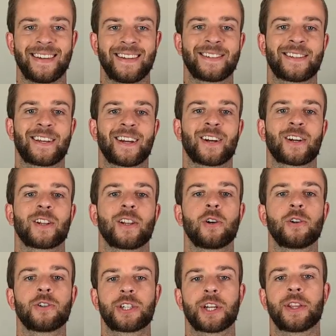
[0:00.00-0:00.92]

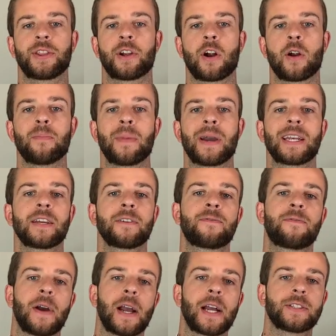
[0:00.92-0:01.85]
conclusion, there are many
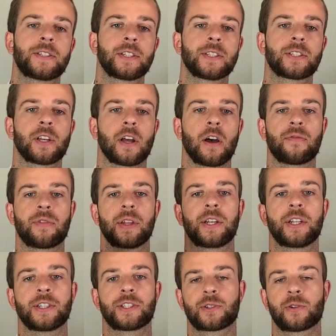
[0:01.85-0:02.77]
phases of the
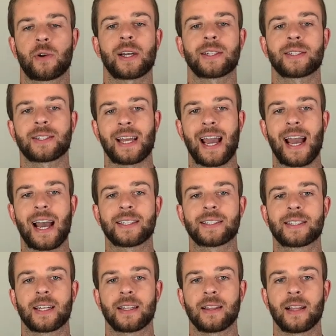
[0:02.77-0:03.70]
distressed
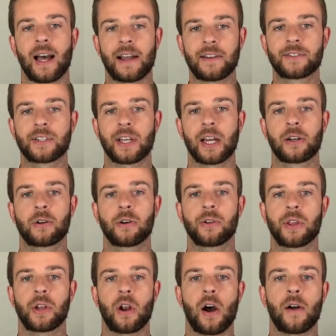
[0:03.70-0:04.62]
asset lifecycle
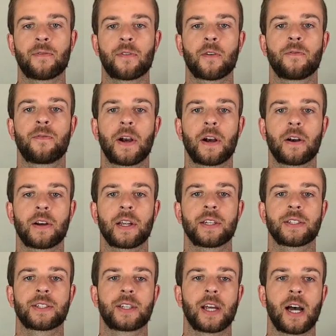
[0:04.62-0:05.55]
that offer
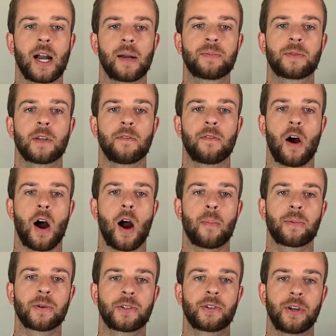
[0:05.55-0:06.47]
various types of
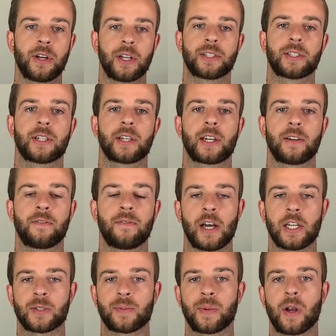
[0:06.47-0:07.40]
opportunistic
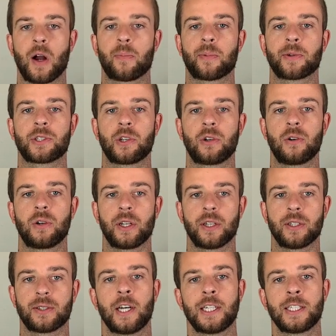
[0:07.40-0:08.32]
investment
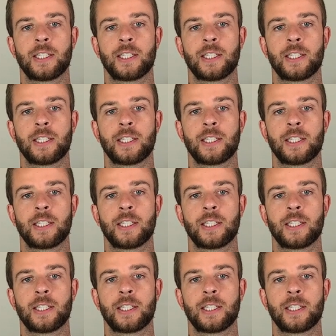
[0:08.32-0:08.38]
opportunities.